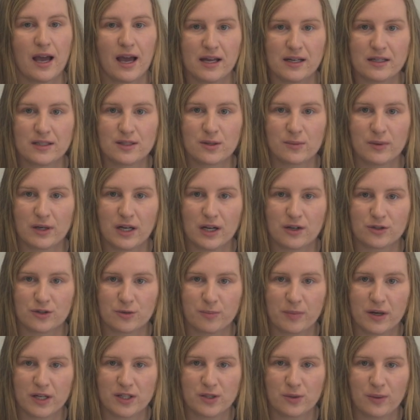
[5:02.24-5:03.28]
and the
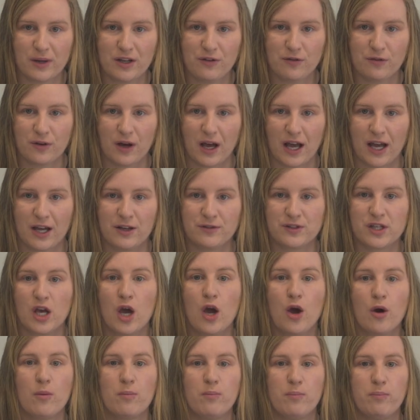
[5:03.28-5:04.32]
100x25s
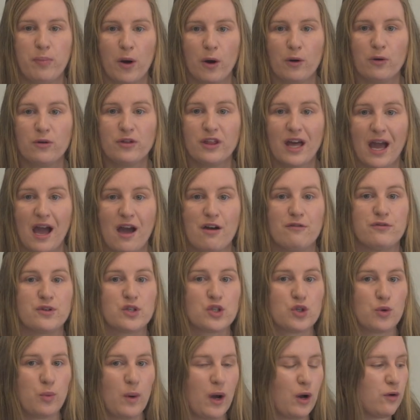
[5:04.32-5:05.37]
both have
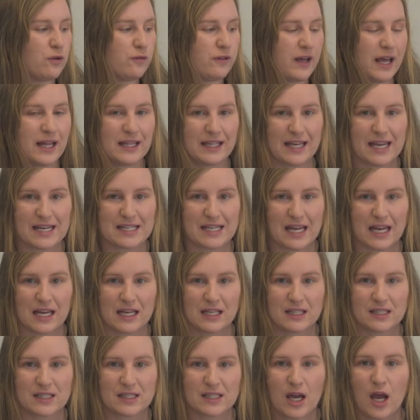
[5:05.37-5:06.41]
12
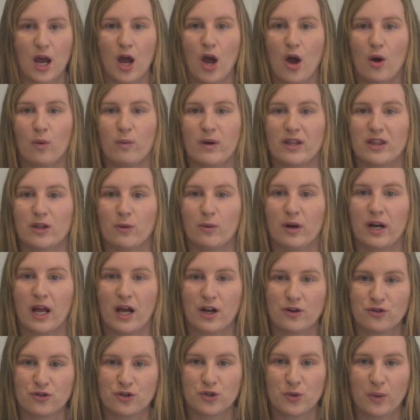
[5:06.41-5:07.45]
LEDs, with the
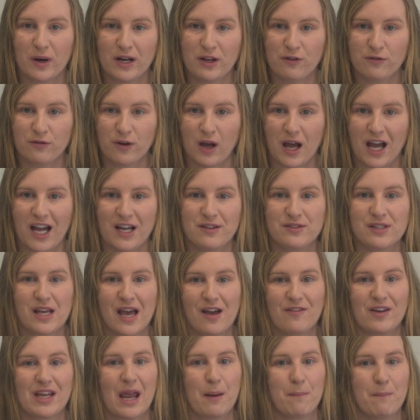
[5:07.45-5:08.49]
125s
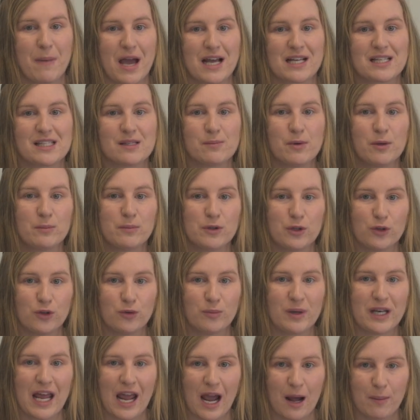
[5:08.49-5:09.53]
having a maximum
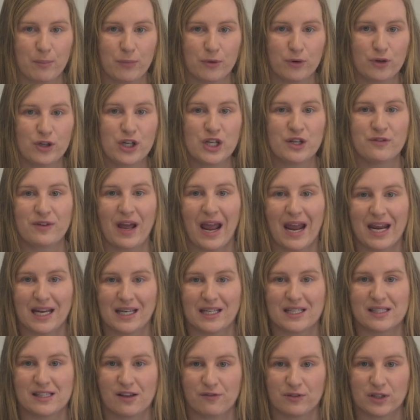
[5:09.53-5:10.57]
lumen output of
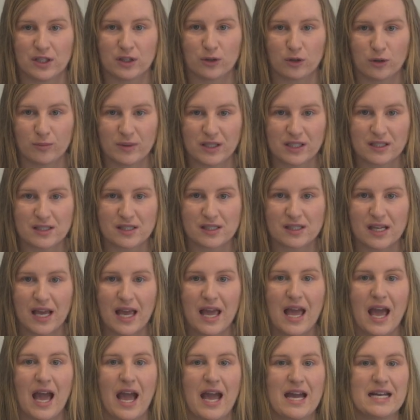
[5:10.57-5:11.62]
87 lumens,
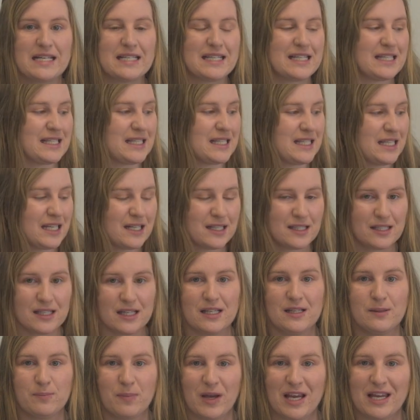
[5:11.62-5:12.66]
and the
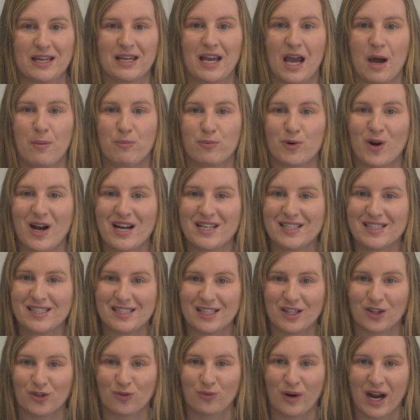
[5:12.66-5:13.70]
60s being our
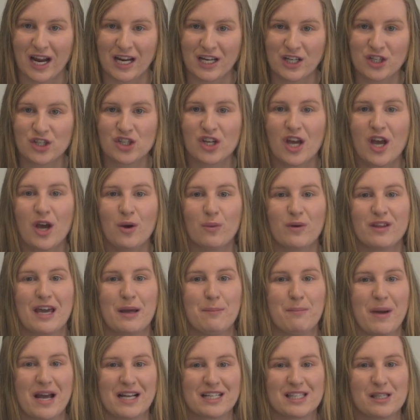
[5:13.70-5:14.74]
brightest in the range with
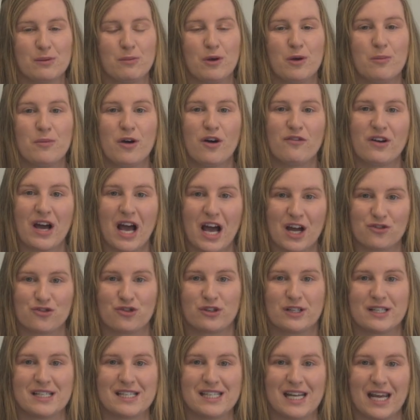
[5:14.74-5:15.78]
a maximum of
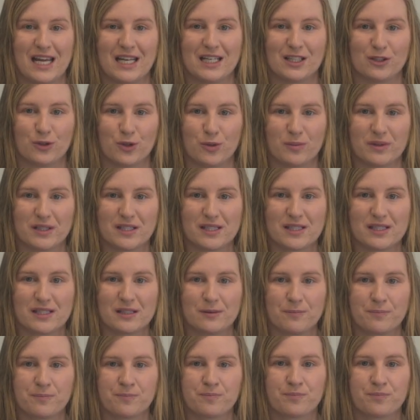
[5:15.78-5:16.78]
110 lumens.